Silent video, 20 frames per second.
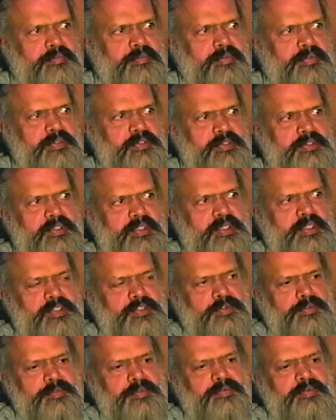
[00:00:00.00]
So there's
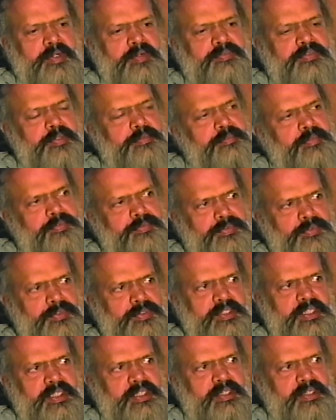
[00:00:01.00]
going to be one film before
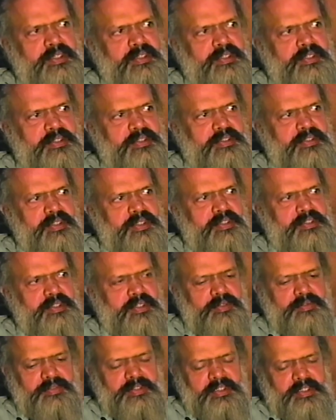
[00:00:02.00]
that. That's
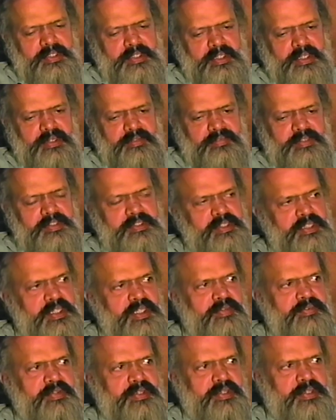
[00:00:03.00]
how the elephants
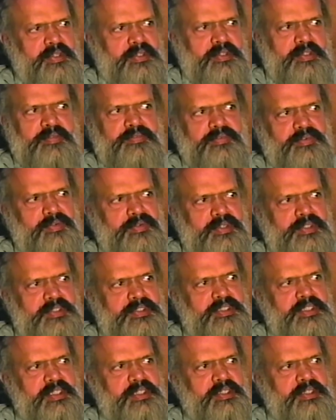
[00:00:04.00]
live in the forest,
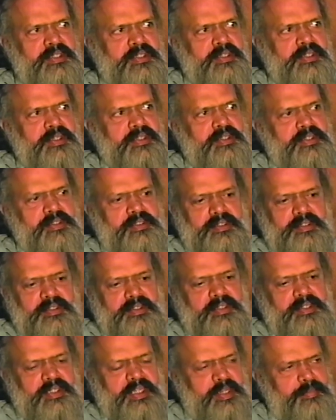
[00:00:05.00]

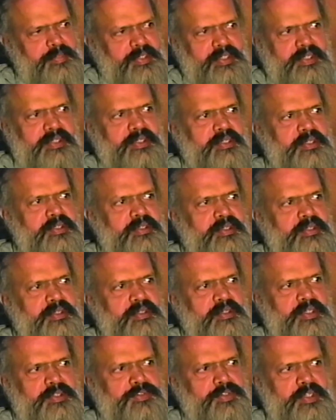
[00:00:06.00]
in the habitat,
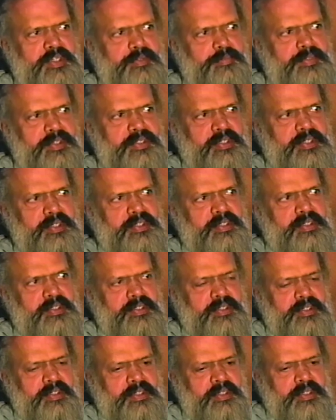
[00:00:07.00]
natural habitat,
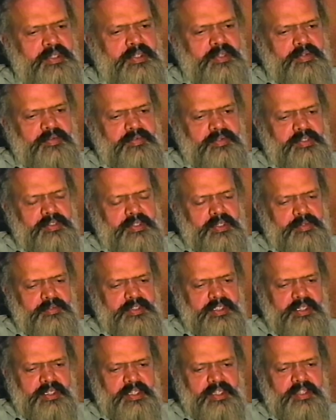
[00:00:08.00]
with how
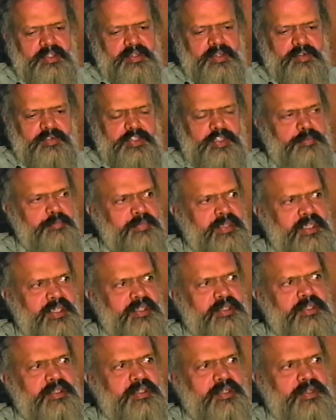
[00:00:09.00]
they live, how they
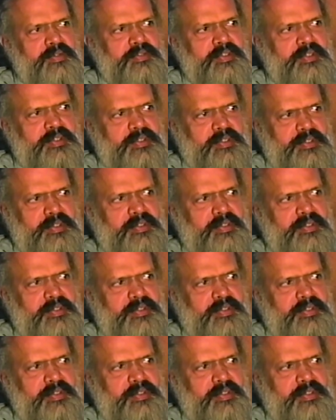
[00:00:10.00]
mate, how they